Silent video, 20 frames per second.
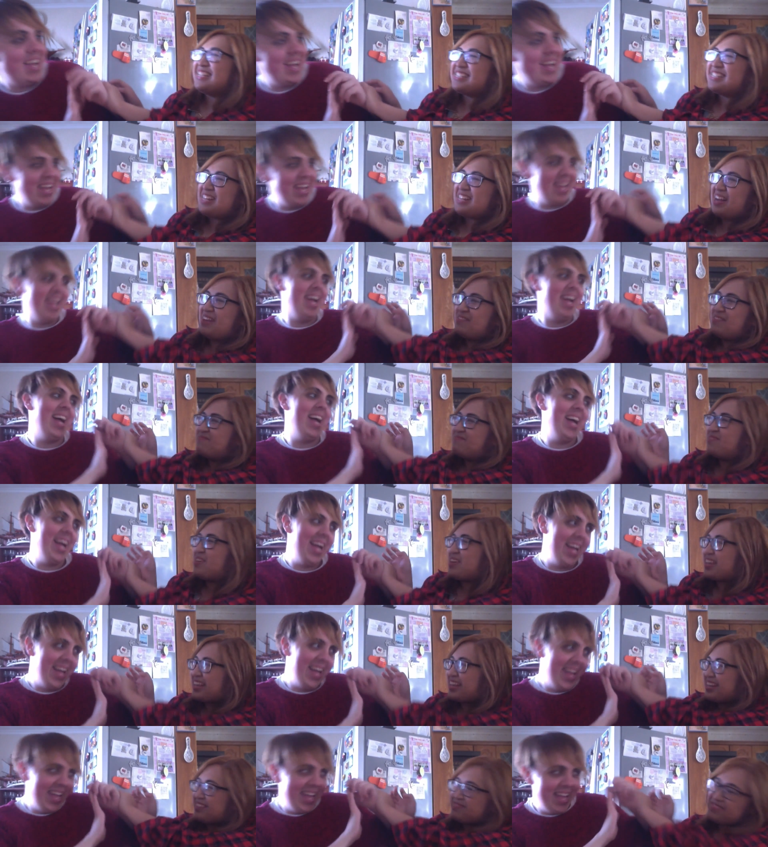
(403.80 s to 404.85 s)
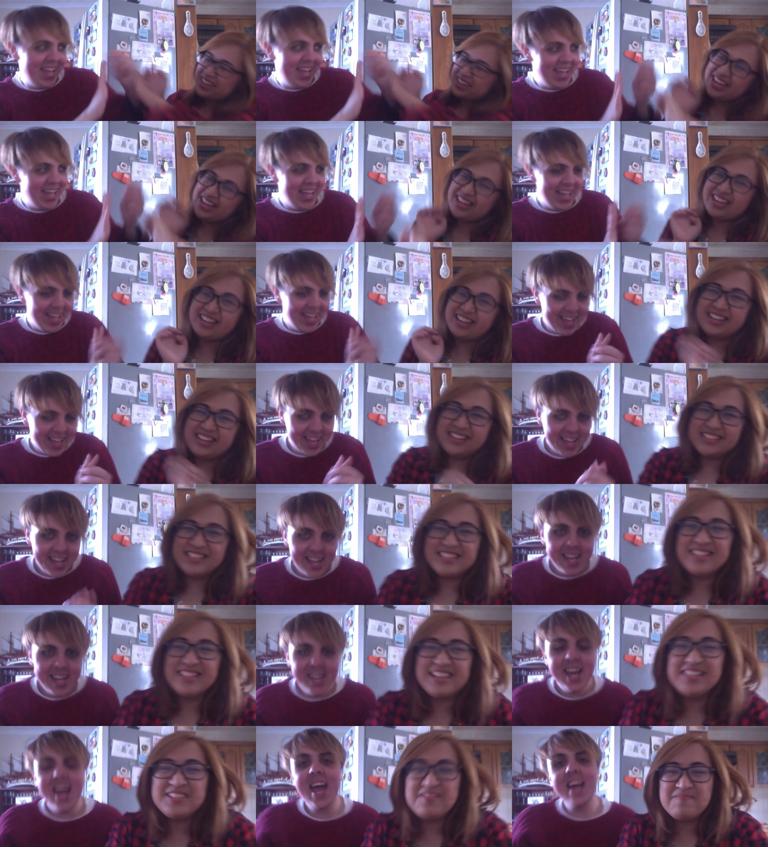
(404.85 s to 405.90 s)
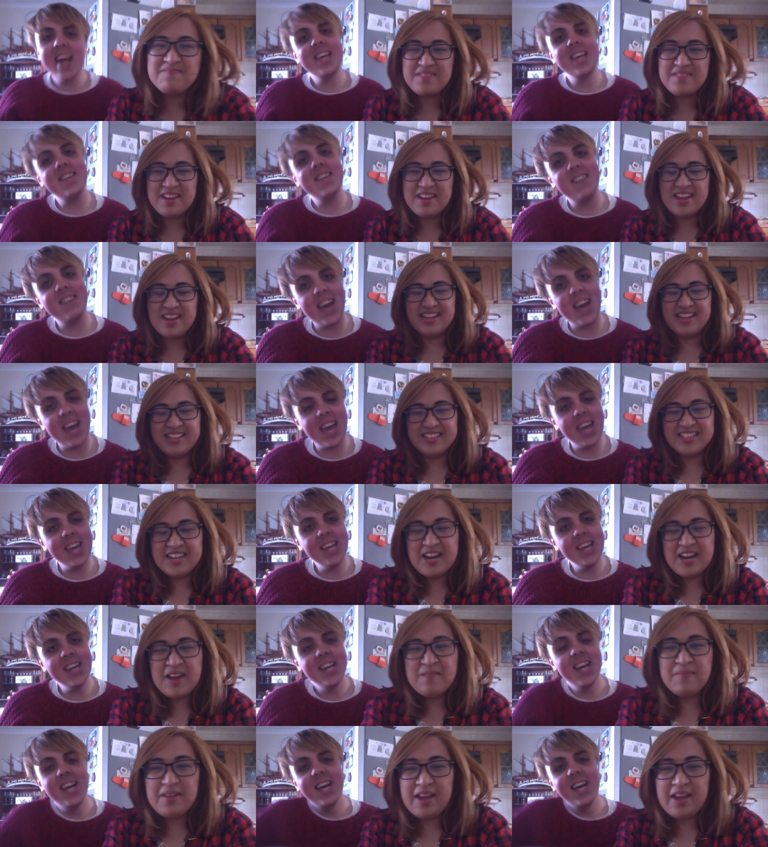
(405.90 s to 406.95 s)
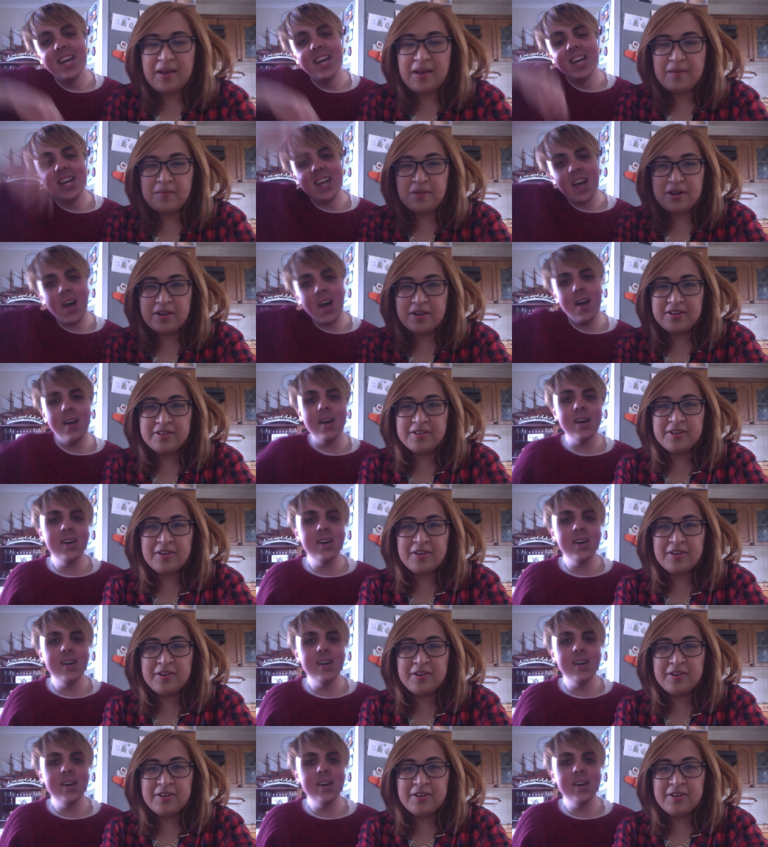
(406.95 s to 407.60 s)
Speaker 1: stop mocking me. such a anyway. But yeah, we're gonna oh.